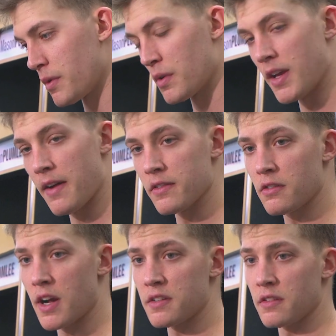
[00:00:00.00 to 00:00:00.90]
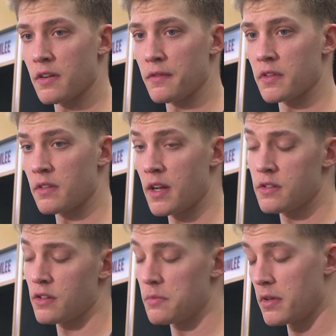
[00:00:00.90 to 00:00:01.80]
we really haven't scratched the surface. And I
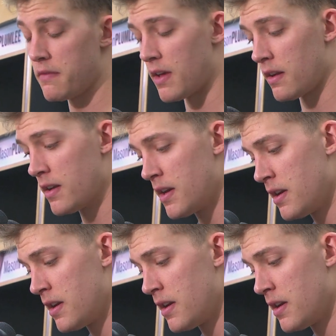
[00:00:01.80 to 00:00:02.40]
truly believe that.